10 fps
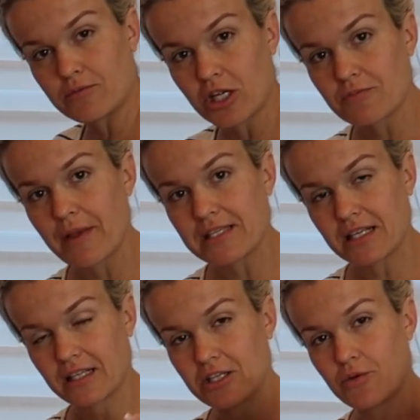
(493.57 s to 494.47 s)
I'm just
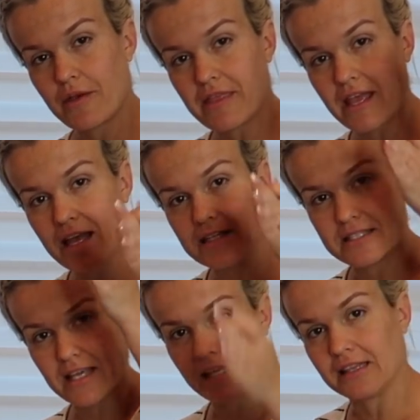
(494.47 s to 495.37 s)
basically doing the
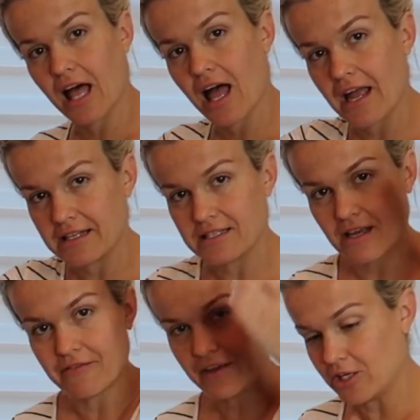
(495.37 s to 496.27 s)
inside lines
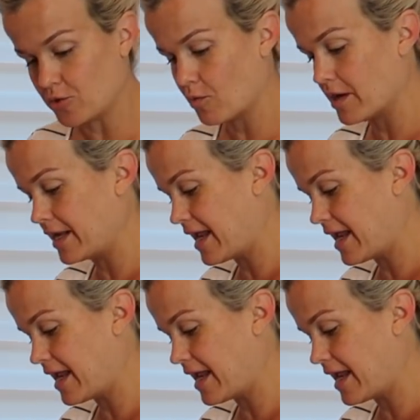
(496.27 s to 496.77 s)
of each one